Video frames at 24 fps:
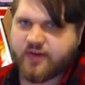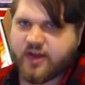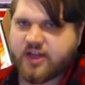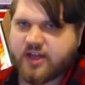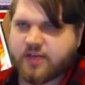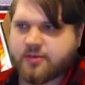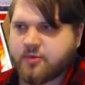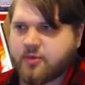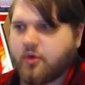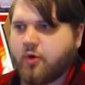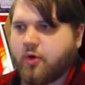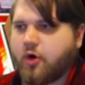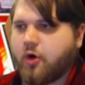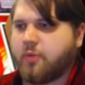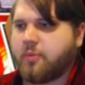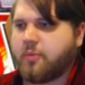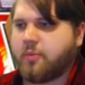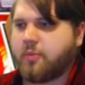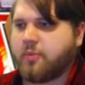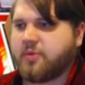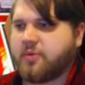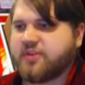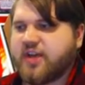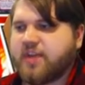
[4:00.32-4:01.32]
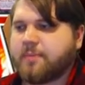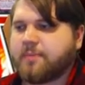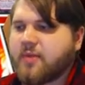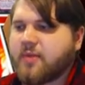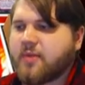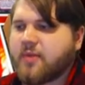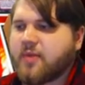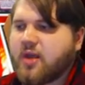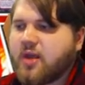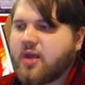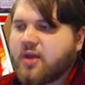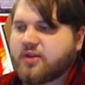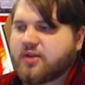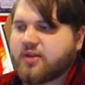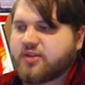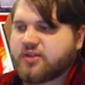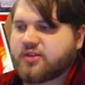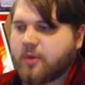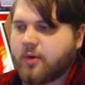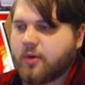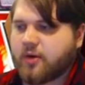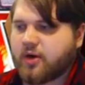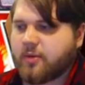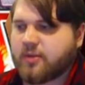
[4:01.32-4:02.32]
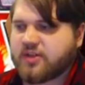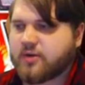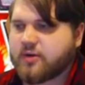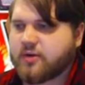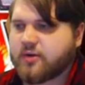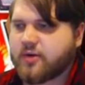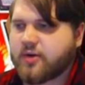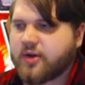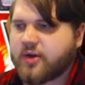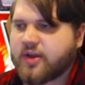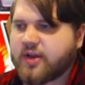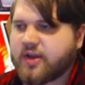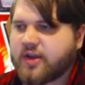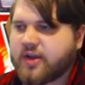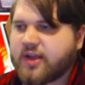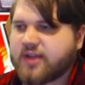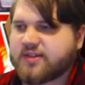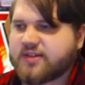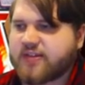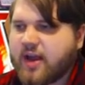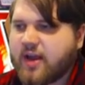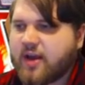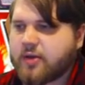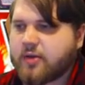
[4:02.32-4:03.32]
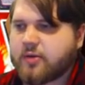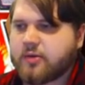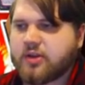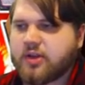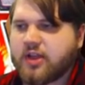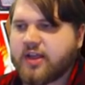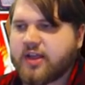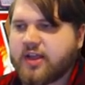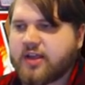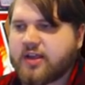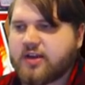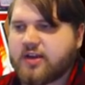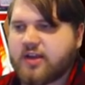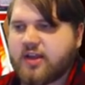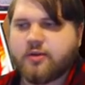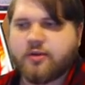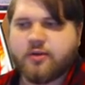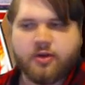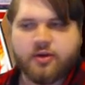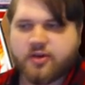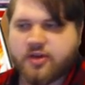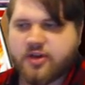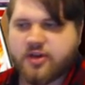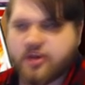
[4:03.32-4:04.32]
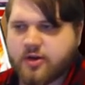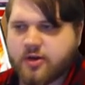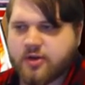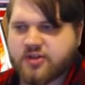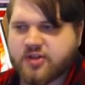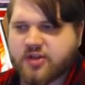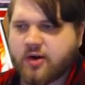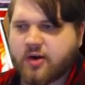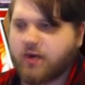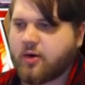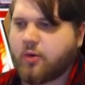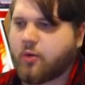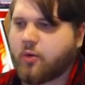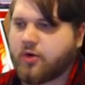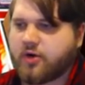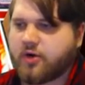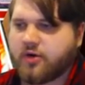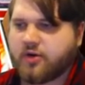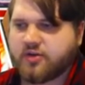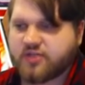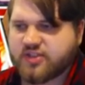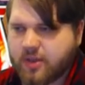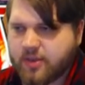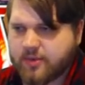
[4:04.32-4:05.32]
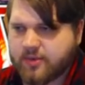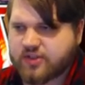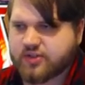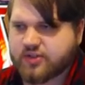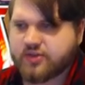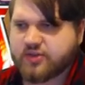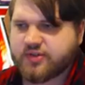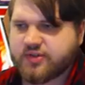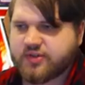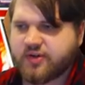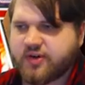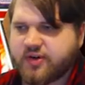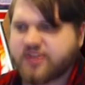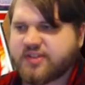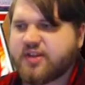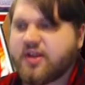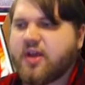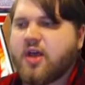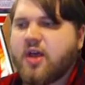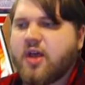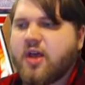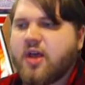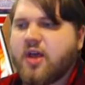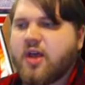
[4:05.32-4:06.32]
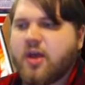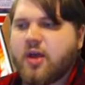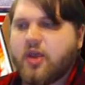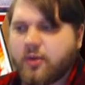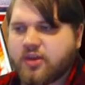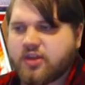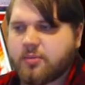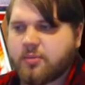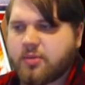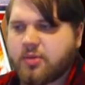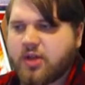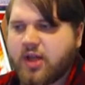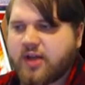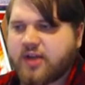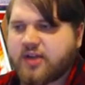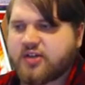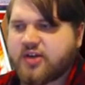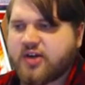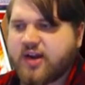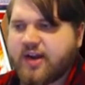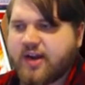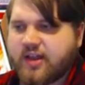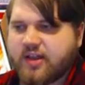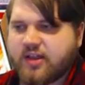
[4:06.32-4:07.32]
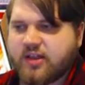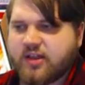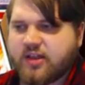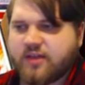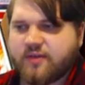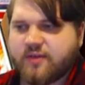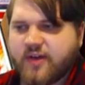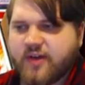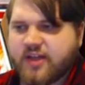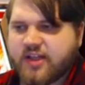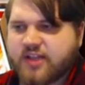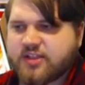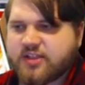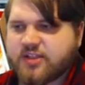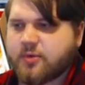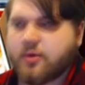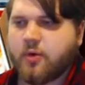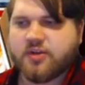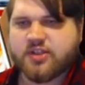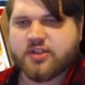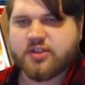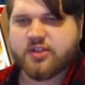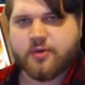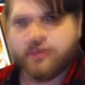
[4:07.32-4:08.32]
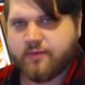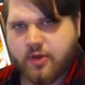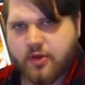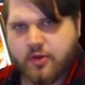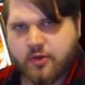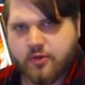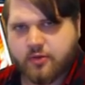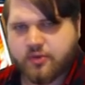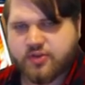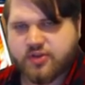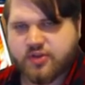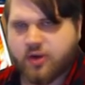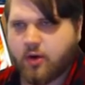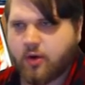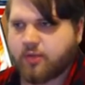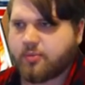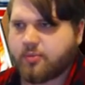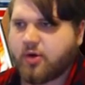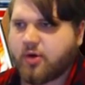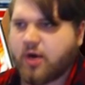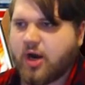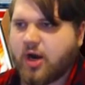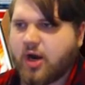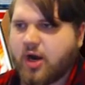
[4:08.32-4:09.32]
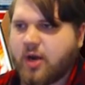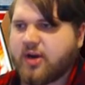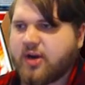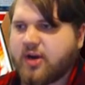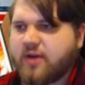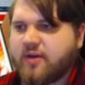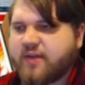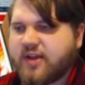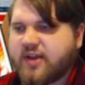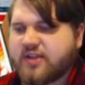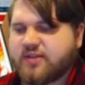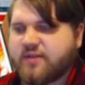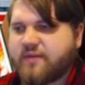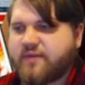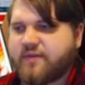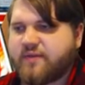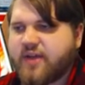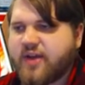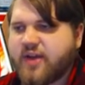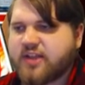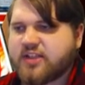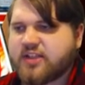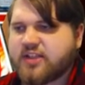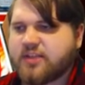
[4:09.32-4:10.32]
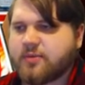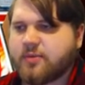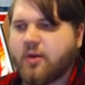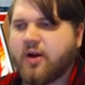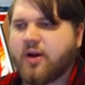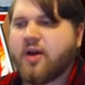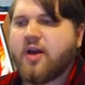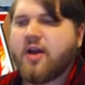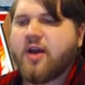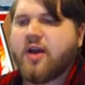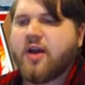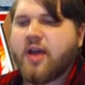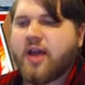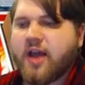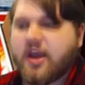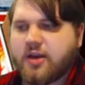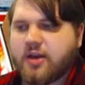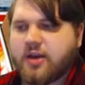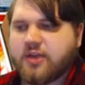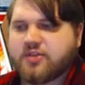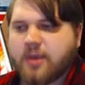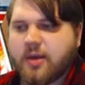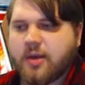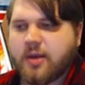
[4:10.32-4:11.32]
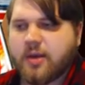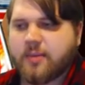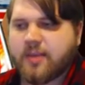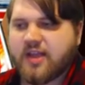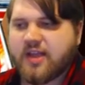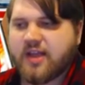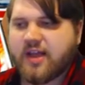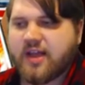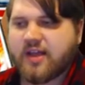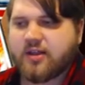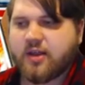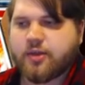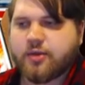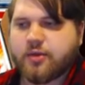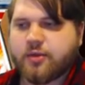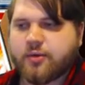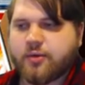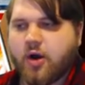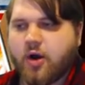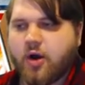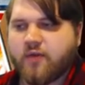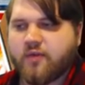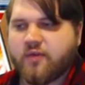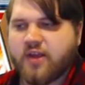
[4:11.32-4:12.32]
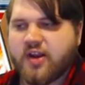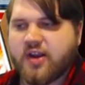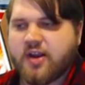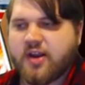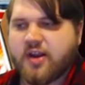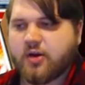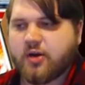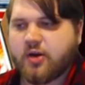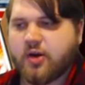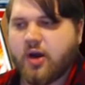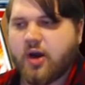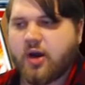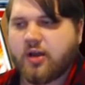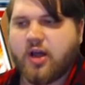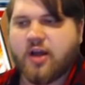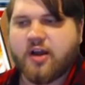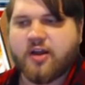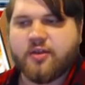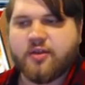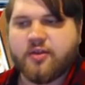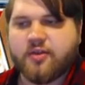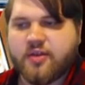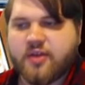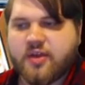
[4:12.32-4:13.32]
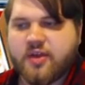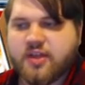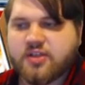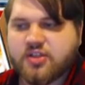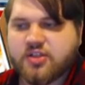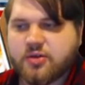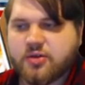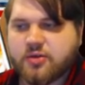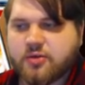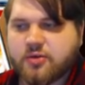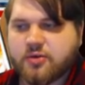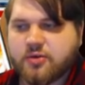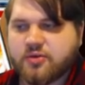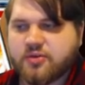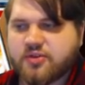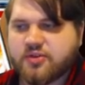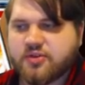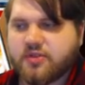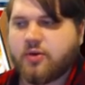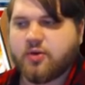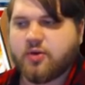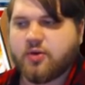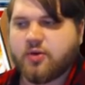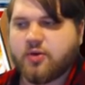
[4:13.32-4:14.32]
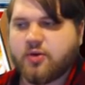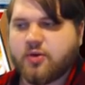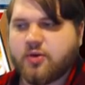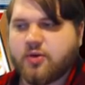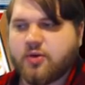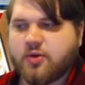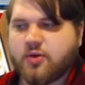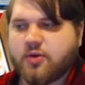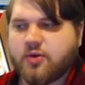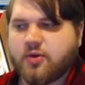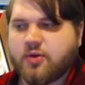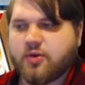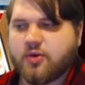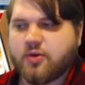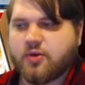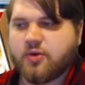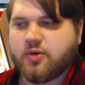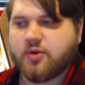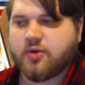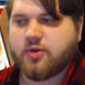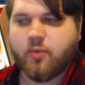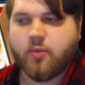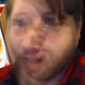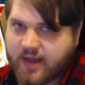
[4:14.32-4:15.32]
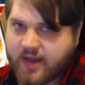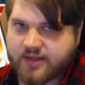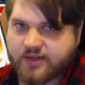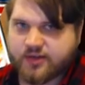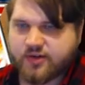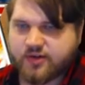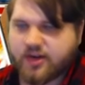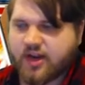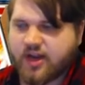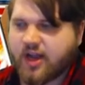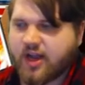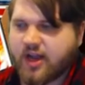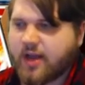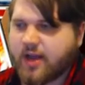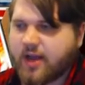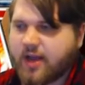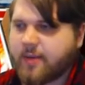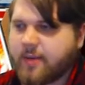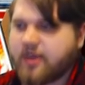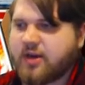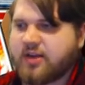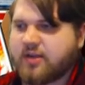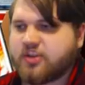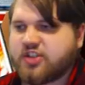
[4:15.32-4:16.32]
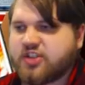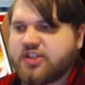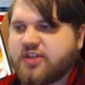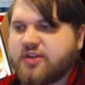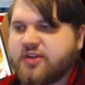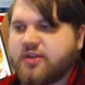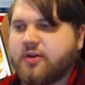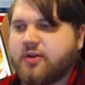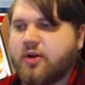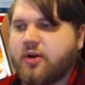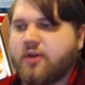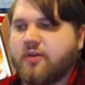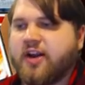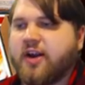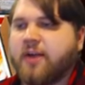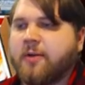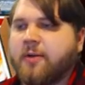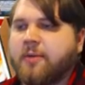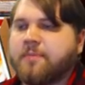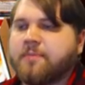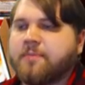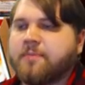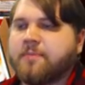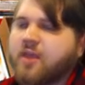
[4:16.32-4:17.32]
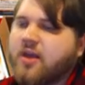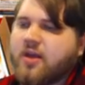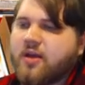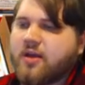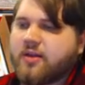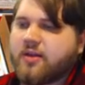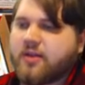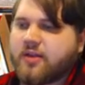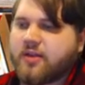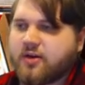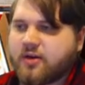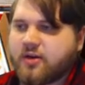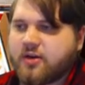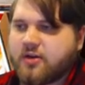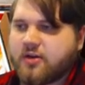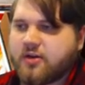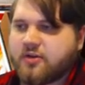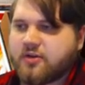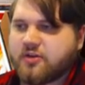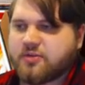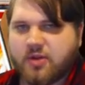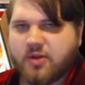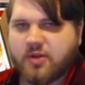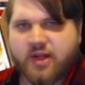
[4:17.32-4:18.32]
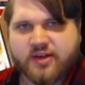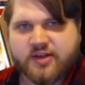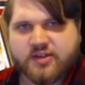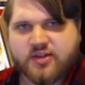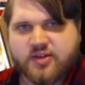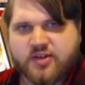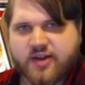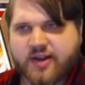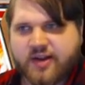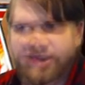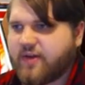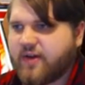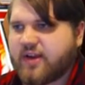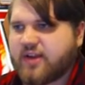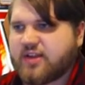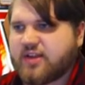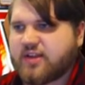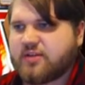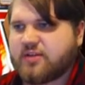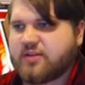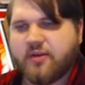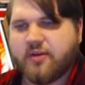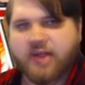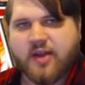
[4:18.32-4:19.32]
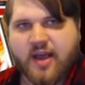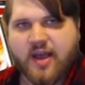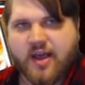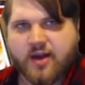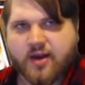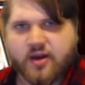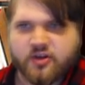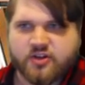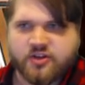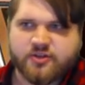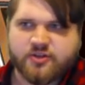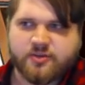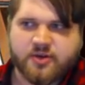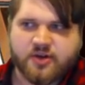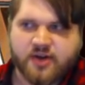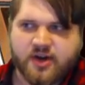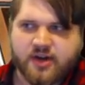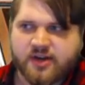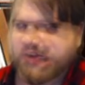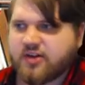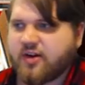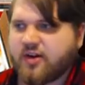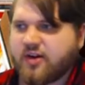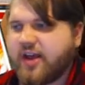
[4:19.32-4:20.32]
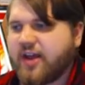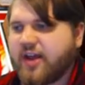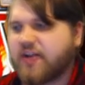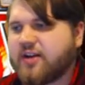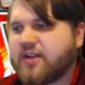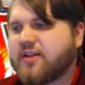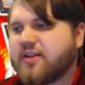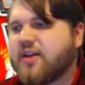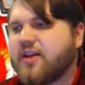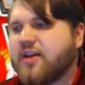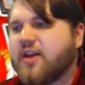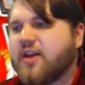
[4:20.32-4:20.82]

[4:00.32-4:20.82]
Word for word: Phantom Core opens up. So what we're going to be doing is that now you'd link into either your Deco Talker or your Summon Sorceress with the Block Dragon and the Phantom Core since we've used all the prominent effects of that Phantom Core, and you summon that Link 3 over here to unlock these two zones while your Gem-Knight Master Diamond is still just chilling over here. Then you're going to use Block Dragon's effect to be able to add cards from your deck to your hand.